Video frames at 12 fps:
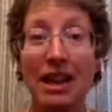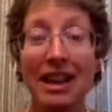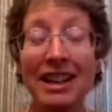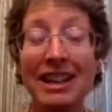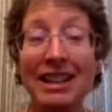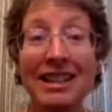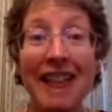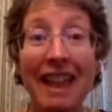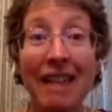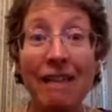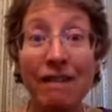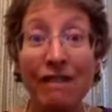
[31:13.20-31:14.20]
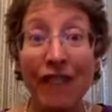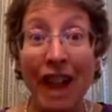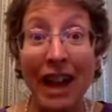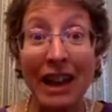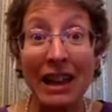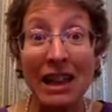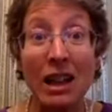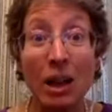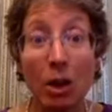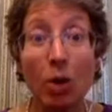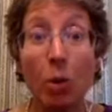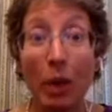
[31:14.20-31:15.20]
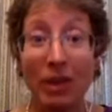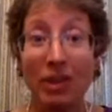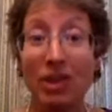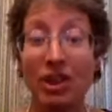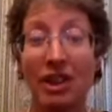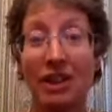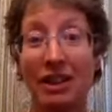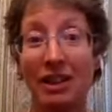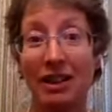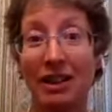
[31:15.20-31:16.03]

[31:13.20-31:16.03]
It is a valid question.